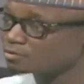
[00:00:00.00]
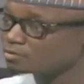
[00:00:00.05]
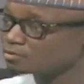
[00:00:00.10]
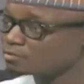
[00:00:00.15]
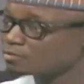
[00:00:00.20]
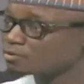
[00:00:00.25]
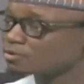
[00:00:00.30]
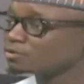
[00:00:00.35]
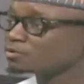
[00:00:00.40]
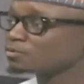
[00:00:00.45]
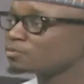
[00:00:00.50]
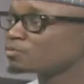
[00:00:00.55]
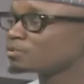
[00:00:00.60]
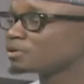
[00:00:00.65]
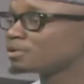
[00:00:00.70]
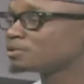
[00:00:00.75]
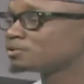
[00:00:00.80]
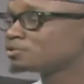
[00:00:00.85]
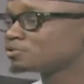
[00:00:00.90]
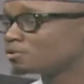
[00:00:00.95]
what you're
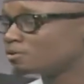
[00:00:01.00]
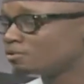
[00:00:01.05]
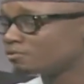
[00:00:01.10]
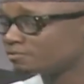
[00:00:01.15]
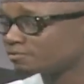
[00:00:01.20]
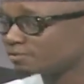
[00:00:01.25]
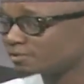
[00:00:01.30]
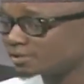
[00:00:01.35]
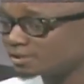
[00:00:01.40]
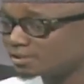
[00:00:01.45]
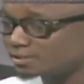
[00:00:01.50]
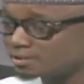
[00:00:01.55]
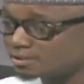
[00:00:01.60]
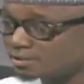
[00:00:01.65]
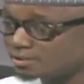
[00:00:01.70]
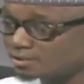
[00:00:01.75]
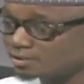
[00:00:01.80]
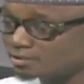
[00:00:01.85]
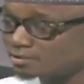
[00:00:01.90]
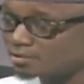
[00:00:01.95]
willing to offer and
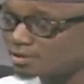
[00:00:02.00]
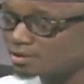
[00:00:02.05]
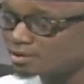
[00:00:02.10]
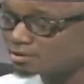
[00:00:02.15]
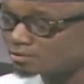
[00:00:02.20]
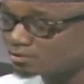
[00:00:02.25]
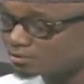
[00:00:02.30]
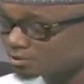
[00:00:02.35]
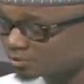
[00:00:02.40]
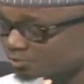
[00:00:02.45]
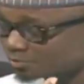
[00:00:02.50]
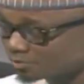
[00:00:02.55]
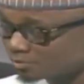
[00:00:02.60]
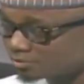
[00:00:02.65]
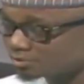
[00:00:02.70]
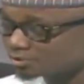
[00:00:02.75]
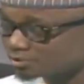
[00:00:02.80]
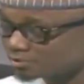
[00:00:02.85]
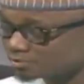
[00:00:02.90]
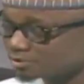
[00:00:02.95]
how your
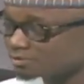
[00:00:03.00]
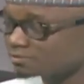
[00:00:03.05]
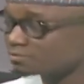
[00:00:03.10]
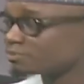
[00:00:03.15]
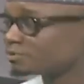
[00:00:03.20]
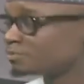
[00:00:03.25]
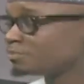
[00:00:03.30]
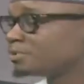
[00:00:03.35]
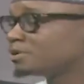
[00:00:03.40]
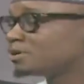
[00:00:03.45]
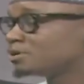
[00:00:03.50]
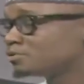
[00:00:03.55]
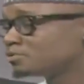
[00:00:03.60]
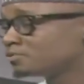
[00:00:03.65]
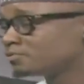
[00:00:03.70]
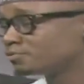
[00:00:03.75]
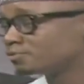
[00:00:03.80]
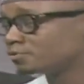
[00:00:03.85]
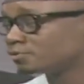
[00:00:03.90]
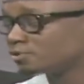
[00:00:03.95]
experiences must have prepared
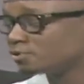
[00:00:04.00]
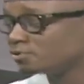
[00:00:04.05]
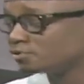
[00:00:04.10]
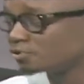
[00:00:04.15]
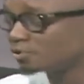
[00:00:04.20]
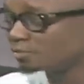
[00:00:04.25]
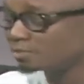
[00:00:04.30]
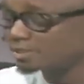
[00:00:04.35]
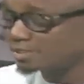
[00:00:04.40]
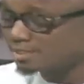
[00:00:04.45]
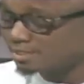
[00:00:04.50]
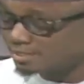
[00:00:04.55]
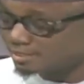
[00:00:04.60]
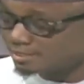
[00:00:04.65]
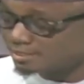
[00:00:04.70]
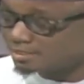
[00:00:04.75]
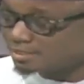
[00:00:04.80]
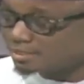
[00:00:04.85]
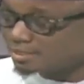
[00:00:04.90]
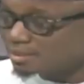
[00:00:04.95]
you for the job
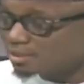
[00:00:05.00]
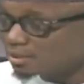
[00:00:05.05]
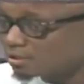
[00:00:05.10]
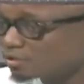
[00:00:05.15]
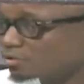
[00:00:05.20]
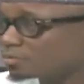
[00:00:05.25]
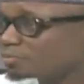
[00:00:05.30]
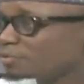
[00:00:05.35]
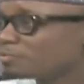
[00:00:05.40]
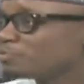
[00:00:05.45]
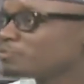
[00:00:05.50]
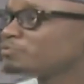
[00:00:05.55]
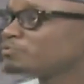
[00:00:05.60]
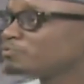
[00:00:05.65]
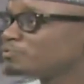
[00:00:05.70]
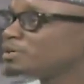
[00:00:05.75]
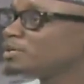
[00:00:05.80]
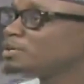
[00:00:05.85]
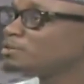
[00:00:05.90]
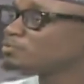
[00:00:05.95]
ahead. A lot of people
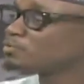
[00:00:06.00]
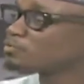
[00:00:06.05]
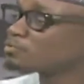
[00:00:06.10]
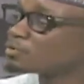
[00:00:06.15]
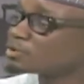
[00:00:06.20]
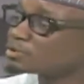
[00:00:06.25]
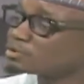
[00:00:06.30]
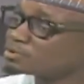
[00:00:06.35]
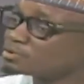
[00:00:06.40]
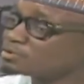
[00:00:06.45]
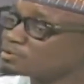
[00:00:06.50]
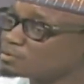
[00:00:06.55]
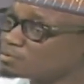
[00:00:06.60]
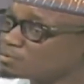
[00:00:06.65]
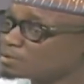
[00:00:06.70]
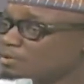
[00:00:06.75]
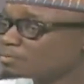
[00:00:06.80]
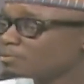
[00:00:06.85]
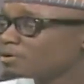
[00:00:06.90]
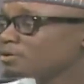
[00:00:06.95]
really would want to know,
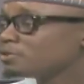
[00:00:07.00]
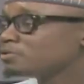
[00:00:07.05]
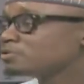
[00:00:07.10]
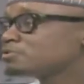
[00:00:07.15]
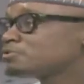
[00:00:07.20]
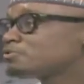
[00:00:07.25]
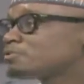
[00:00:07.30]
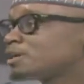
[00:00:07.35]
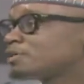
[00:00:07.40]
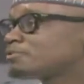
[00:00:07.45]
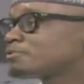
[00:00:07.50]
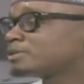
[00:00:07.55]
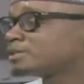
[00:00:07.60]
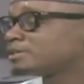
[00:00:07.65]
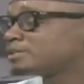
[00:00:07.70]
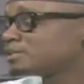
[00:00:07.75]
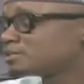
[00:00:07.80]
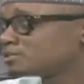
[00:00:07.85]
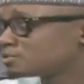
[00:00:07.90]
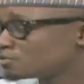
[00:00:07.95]
what about your track
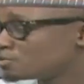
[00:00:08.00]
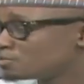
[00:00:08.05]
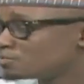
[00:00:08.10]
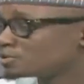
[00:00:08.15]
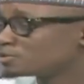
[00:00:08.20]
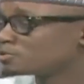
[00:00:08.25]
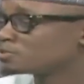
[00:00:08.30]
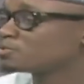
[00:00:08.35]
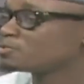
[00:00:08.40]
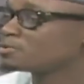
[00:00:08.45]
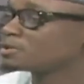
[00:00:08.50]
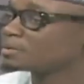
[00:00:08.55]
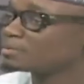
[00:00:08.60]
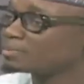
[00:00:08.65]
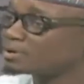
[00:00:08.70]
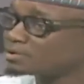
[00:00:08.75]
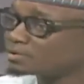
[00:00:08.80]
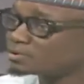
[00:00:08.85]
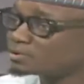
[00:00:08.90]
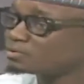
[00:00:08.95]
record? There's so much talk
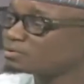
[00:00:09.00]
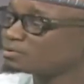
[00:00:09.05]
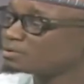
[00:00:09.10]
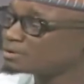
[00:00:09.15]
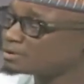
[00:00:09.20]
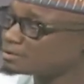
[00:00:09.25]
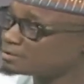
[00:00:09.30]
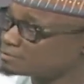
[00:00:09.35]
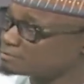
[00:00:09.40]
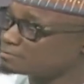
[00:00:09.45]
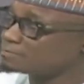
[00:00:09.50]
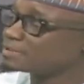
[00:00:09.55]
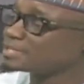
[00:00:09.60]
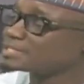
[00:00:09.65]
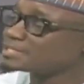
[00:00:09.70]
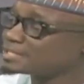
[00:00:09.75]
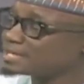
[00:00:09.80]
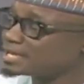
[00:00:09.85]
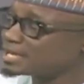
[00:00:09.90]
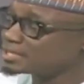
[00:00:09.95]
about
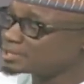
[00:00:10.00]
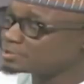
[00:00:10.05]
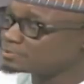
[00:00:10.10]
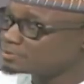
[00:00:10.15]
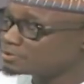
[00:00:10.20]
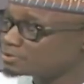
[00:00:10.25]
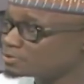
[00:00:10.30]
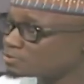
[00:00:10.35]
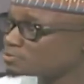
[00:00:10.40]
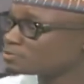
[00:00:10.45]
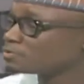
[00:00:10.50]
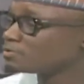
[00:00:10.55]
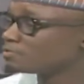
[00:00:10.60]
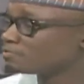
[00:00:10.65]
vetting aspirants or